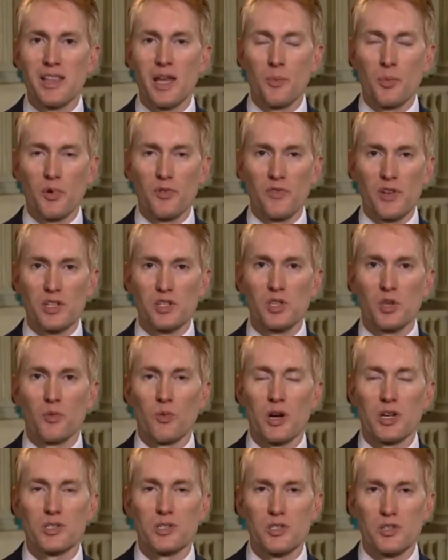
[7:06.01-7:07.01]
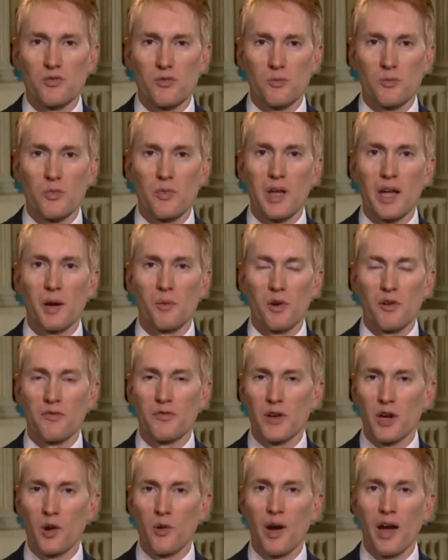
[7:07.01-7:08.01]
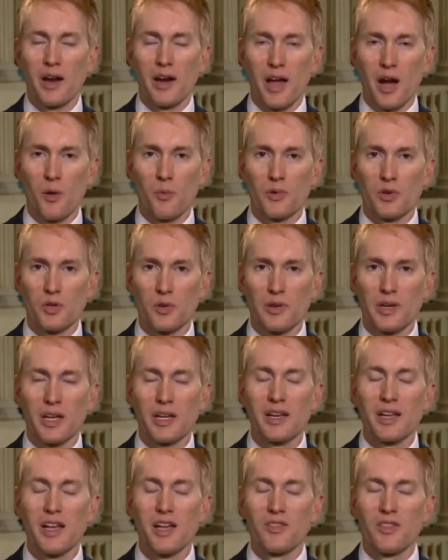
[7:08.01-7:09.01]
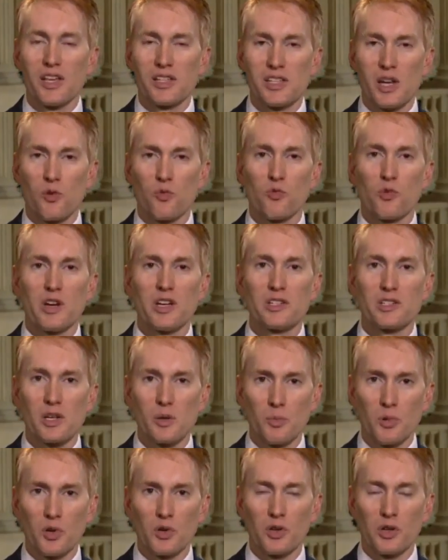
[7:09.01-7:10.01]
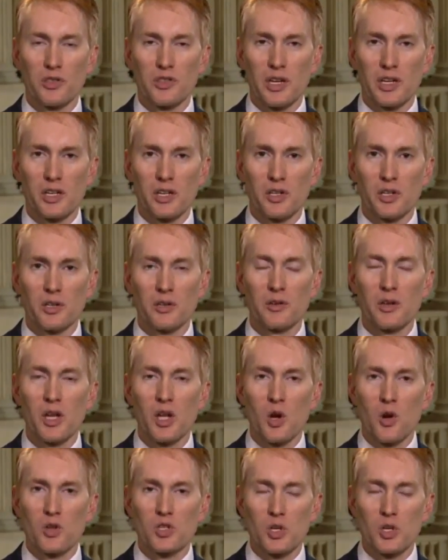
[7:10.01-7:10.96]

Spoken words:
that prevents the Russians from being able to figure out how we're doing it, that's a reasonable good thing to do.